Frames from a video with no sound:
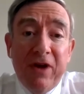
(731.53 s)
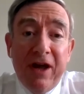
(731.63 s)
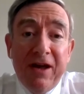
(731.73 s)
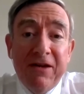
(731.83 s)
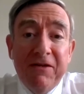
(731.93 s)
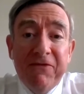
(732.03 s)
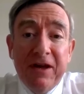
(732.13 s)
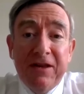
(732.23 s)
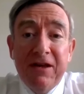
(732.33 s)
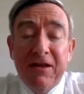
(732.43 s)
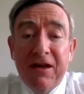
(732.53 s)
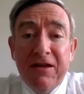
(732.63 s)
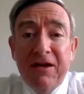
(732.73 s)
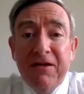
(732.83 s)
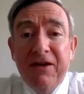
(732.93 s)

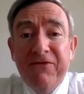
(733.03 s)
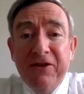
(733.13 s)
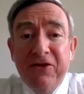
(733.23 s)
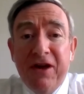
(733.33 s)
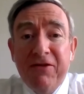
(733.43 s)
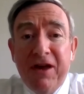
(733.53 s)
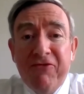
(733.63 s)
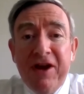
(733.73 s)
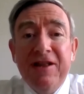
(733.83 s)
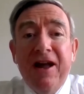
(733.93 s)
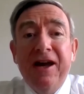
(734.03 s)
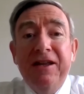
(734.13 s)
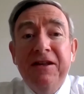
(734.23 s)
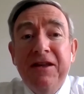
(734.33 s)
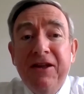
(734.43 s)
I found a great line
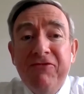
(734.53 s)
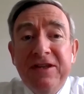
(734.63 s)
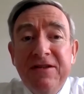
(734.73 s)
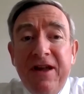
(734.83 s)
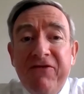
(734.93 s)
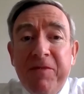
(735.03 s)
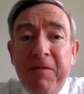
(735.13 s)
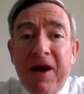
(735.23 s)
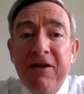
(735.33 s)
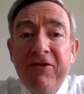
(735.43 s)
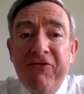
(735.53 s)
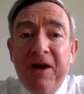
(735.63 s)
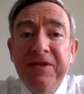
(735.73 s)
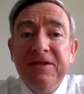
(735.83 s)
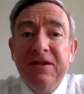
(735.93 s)
in a recent novel by Marilyn
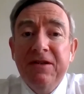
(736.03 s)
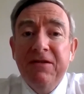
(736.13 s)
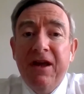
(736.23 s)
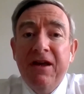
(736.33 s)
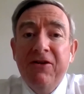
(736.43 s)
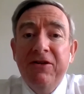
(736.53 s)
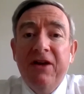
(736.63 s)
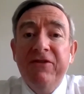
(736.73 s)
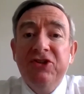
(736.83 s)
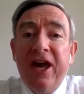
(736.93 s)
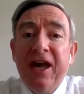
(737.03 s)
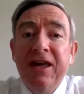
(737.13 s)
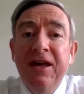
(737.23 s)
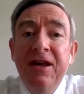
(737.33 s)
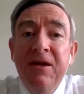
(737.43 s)
Robinson, her novel
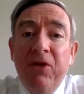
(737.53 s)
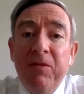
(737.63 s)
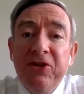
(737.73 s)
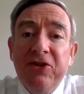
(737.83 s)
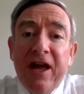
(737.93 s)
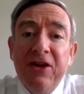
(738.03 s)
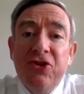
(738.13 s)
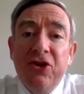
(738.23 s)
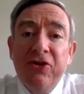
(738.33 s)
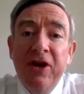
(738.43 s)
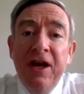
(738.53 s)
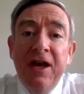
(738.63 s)
Jack, published last year: